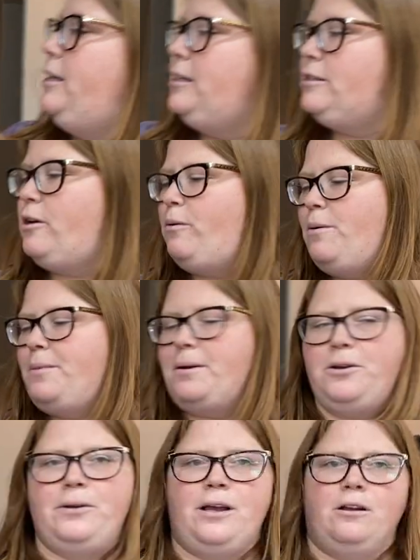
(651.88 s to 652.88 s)
So when we were
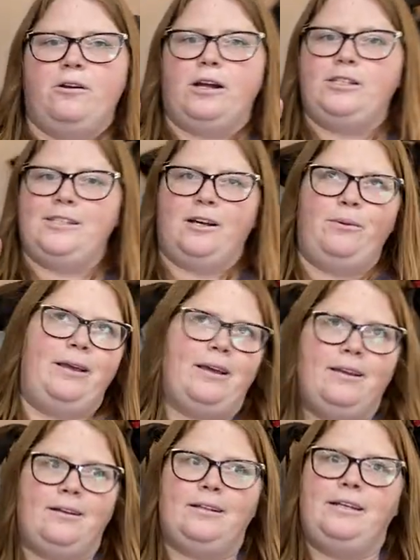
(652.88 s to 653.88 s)
doing our garage sale, we
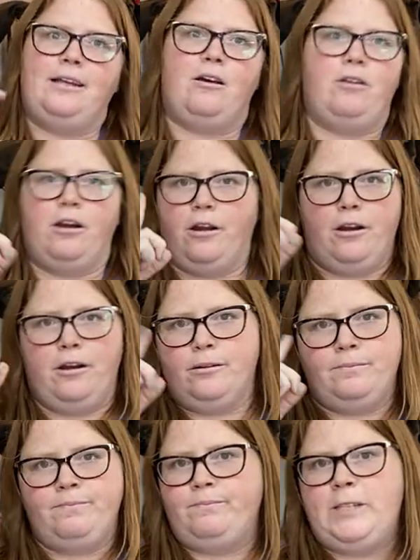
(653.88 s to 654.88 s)
kind of cleaned out our
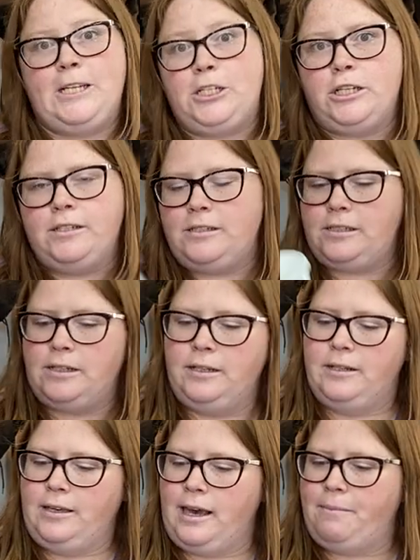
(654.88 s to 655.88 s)
kitchens
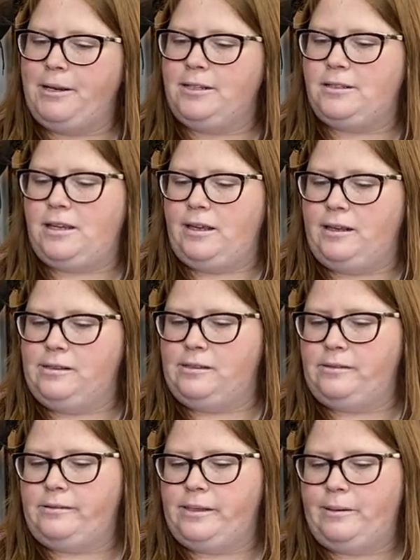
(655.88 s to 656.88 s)
cabinets
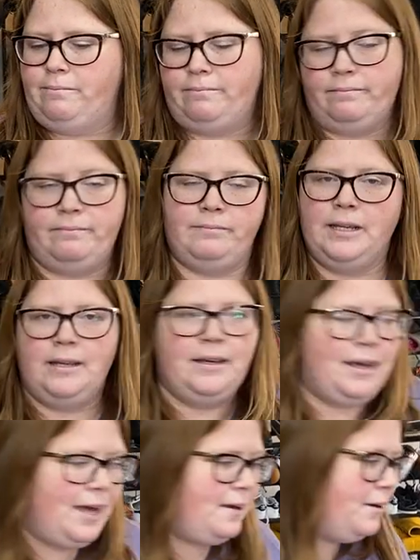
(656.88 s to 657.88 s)
because
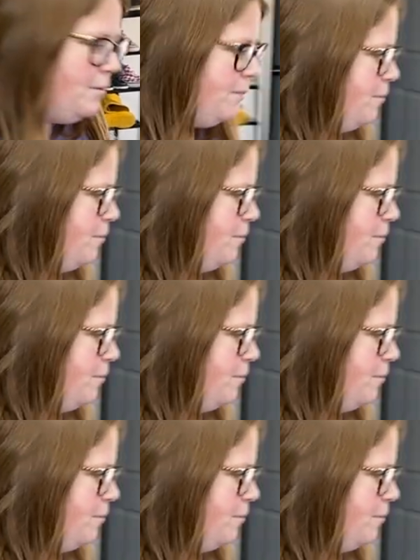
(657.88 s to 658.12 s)
I don't know.